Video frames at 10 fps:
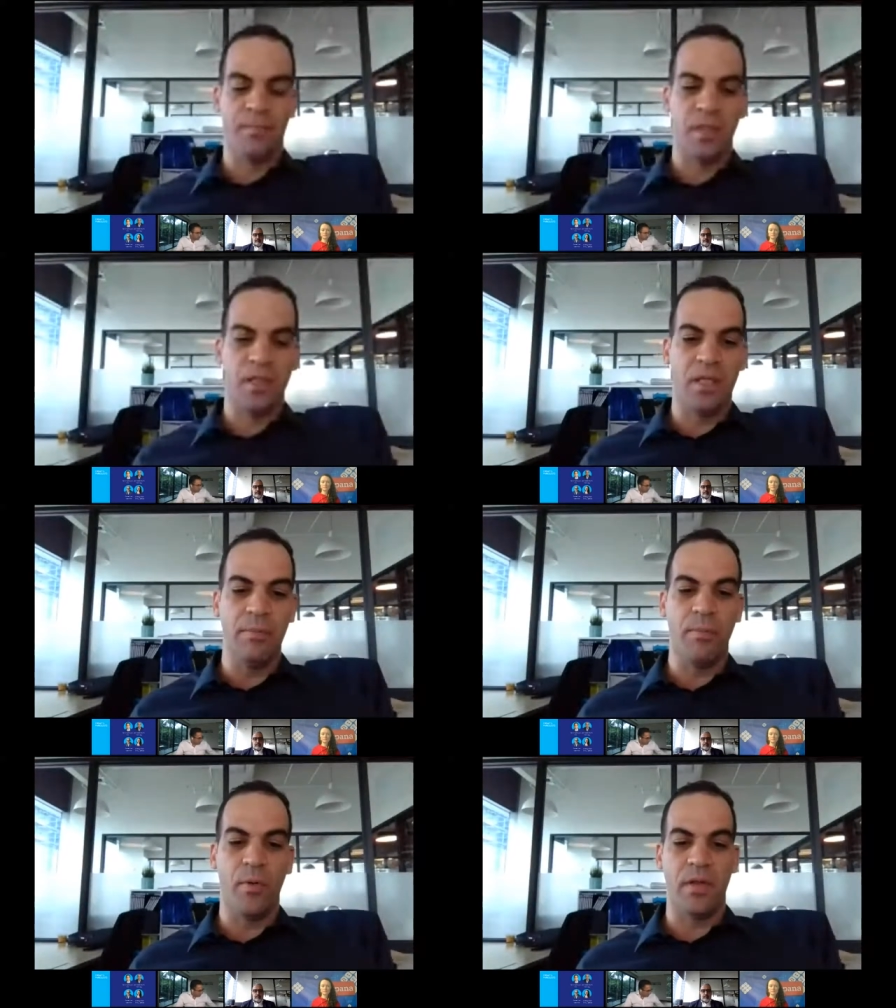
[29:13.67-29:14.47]
So
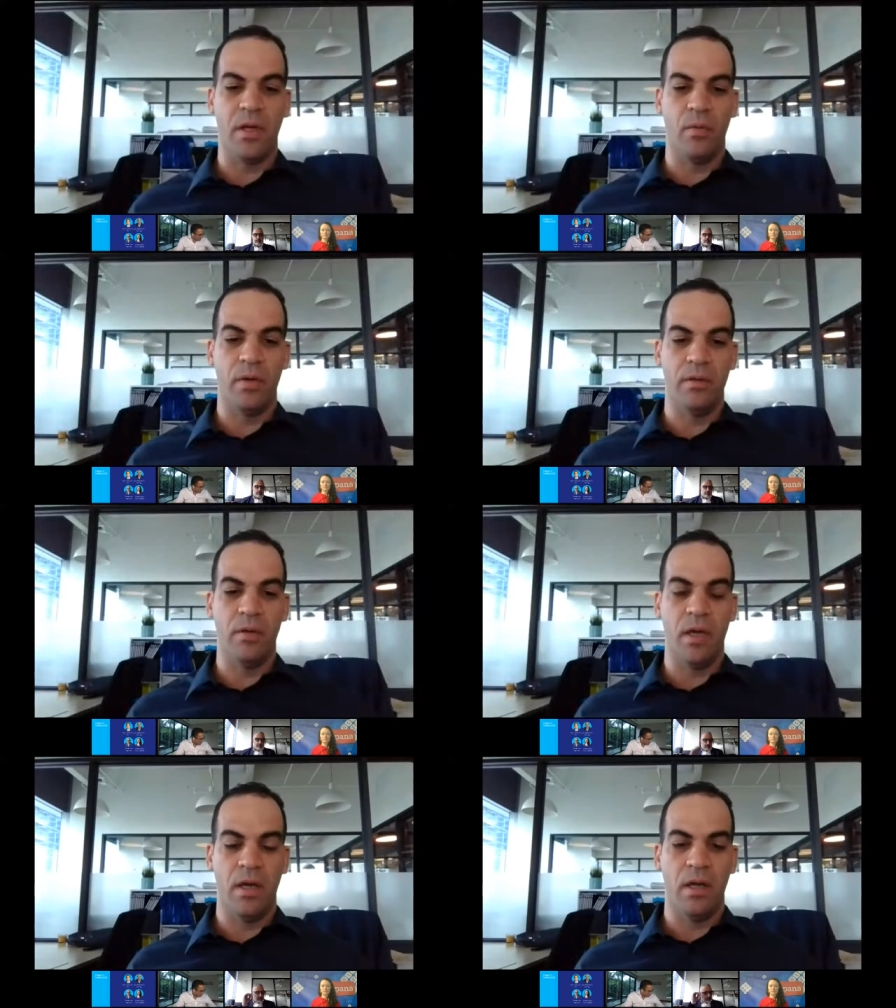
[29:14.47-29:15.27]
therefore,
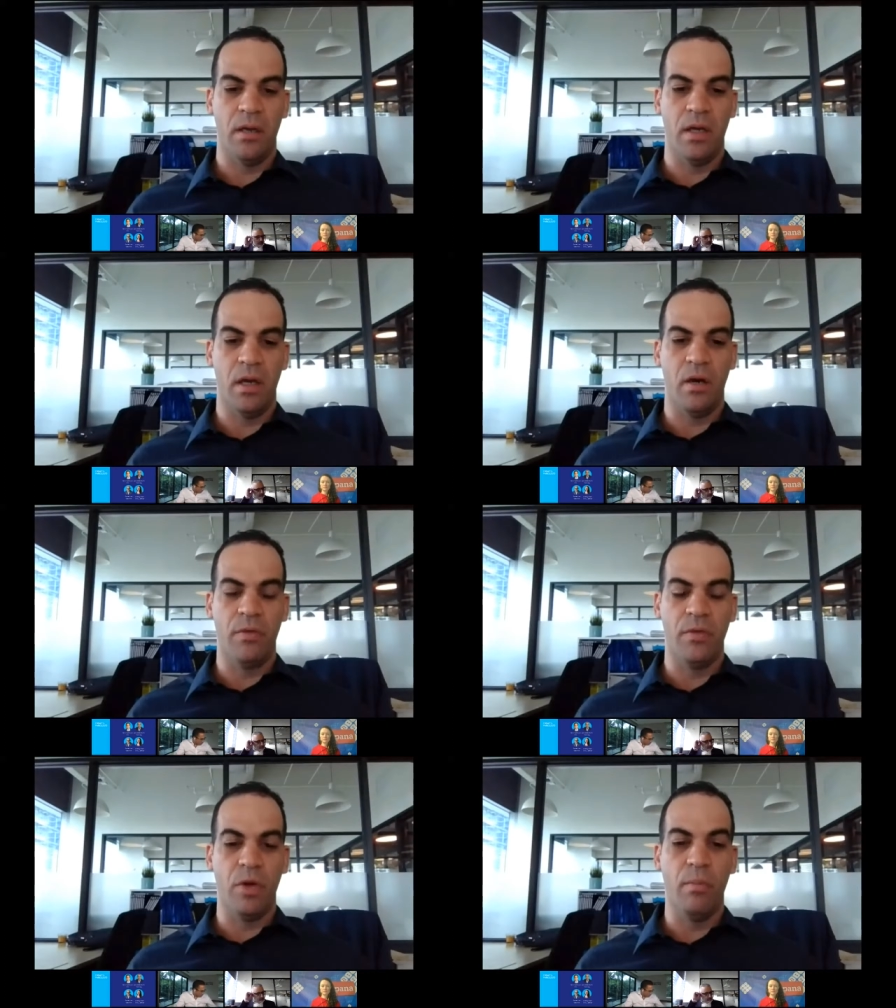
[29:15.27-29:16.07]

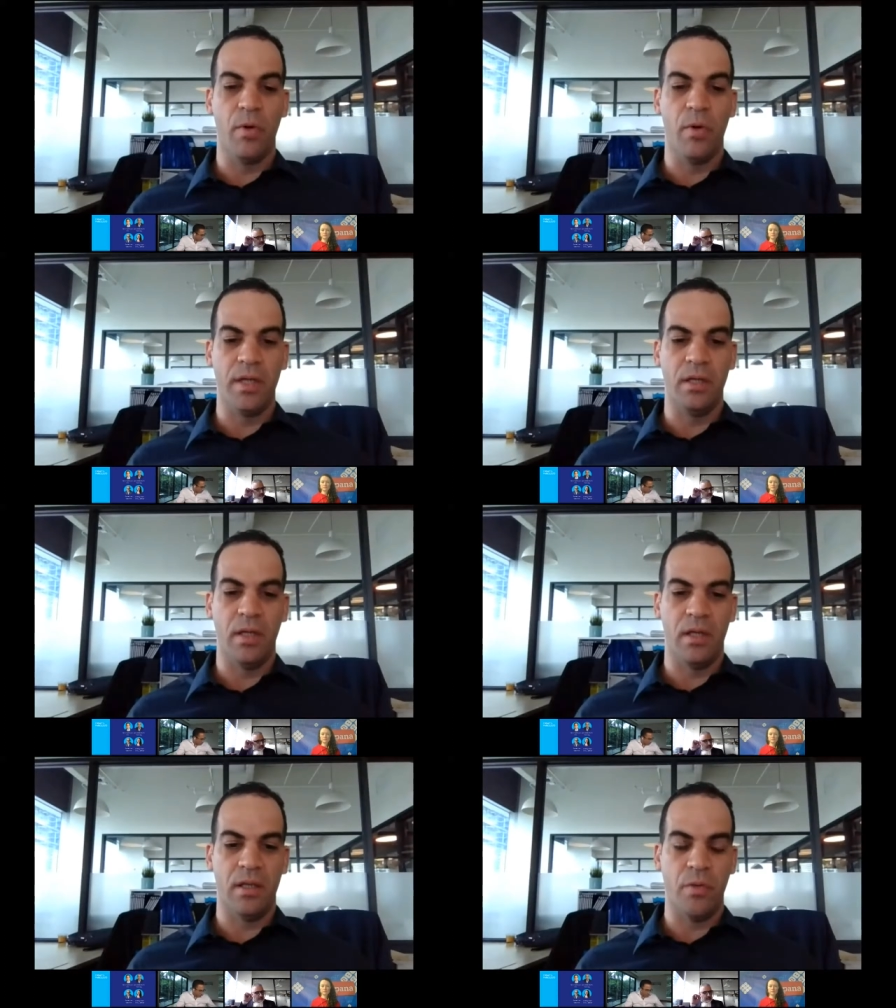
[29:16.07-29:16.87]
key point there when